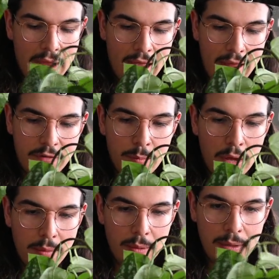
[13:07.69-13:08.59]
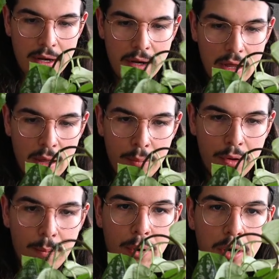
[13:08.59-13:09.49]
I have to bobby pin a
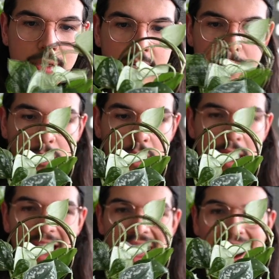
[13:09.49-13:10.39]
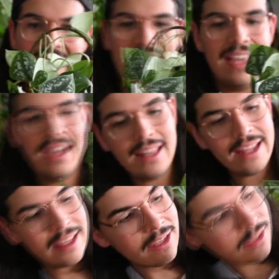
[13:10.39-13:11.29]
couple of parts in, but I think I
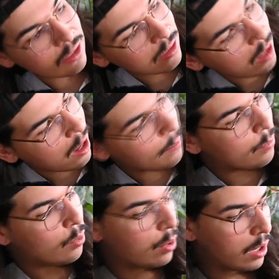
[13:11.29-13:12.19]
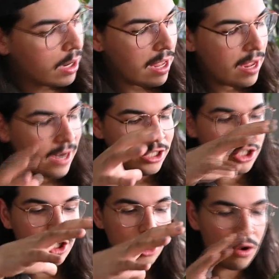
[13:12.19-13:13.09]
like this a lot more. It
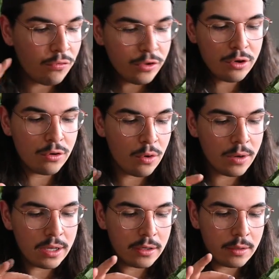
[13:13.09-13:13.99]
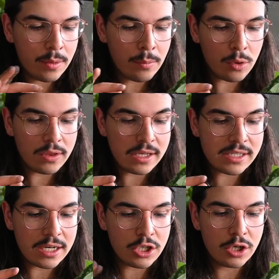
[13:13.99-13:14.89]
should hopefully grow in a little bit more in the
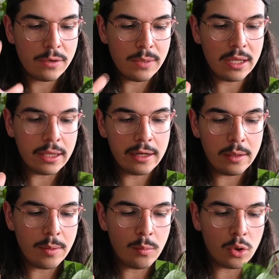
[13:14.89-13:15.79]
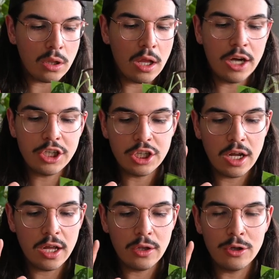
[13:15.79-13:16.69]
center and be a little bit more lush and
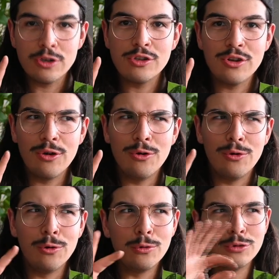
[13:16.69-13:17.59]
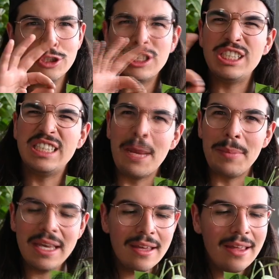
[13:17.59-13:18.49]
not look so just
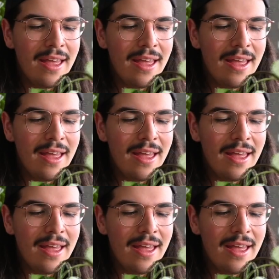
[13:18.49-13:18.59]
stemmy.